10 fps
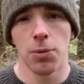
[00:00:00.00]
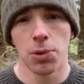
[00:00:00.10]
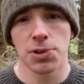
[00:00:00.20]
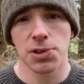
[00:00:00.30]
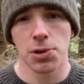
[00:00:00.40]

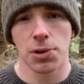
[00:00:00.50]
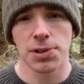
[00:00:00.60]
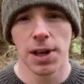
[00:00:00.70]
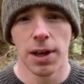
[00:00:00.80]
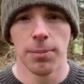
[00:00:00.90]
water source
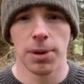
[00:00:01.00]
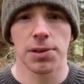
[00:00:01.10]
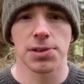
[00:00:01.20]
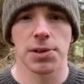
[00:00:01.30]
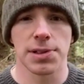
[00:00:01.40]

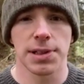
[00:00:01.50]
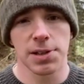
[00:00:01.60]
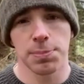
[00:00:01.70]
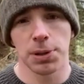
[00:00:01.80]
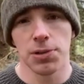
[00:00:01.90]
because there's less
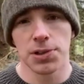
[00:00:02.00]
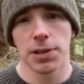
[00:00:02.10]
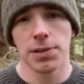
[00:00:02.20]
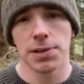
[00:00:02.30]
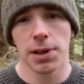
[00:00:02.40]

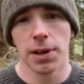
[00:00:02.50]
pollutants